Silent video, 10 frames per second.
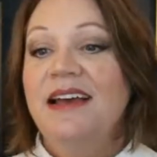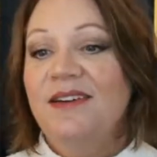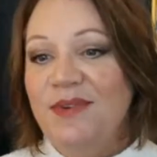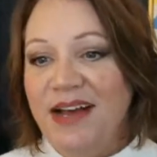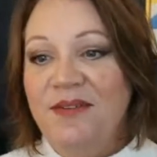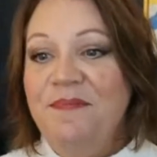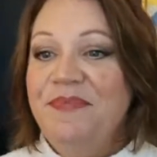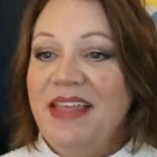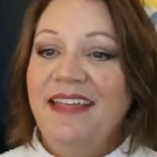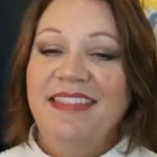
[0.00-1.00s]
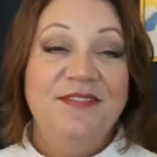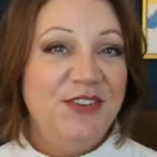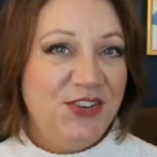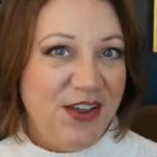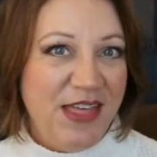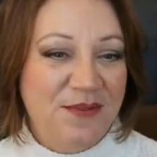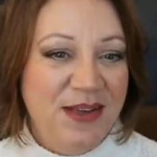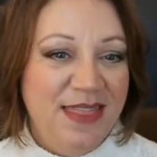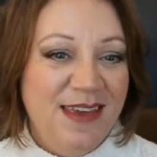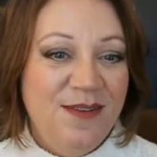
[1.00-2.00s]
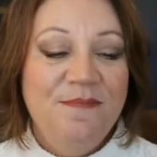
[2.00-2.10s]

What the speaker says: Well, I'd love to share that with you.